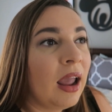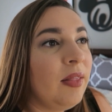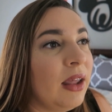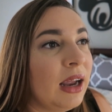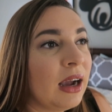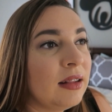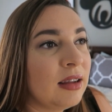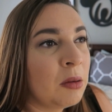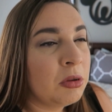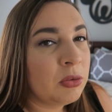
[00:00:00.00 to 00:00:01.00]
and then it got
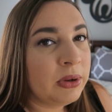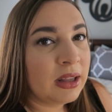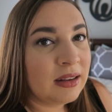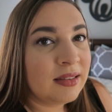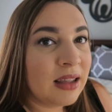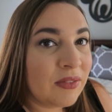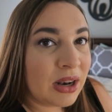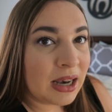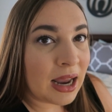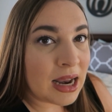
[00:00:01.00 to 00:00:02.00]
down between like
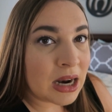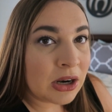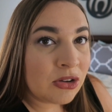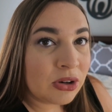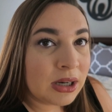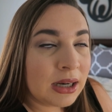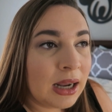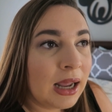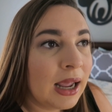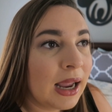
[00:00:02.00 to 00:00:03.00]
seven and 800
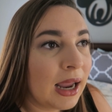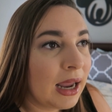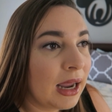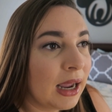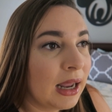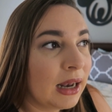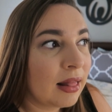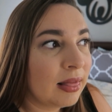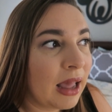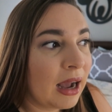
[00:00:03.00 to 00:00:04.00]
and
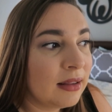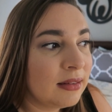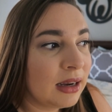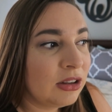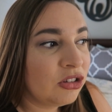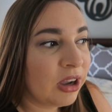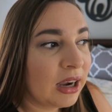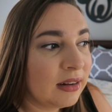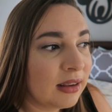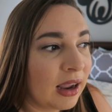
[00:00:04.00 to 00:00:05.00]
last I
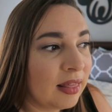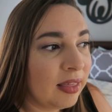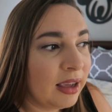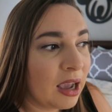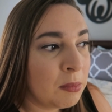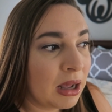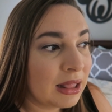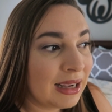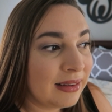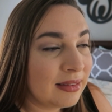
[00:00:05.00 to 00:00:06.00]
checked I think I'm
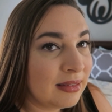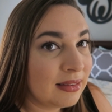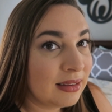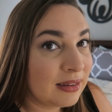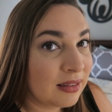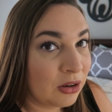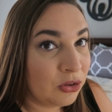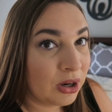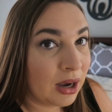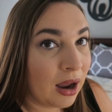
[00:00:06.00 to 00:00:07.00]
at like
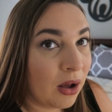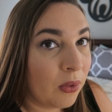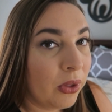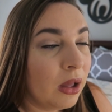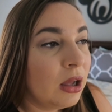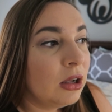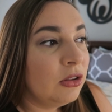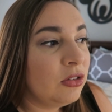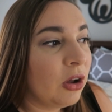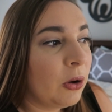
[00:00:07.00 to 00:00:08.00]
600 now
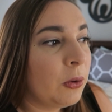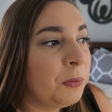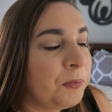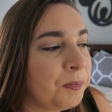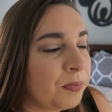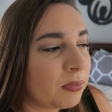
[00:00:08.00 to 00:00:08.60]
so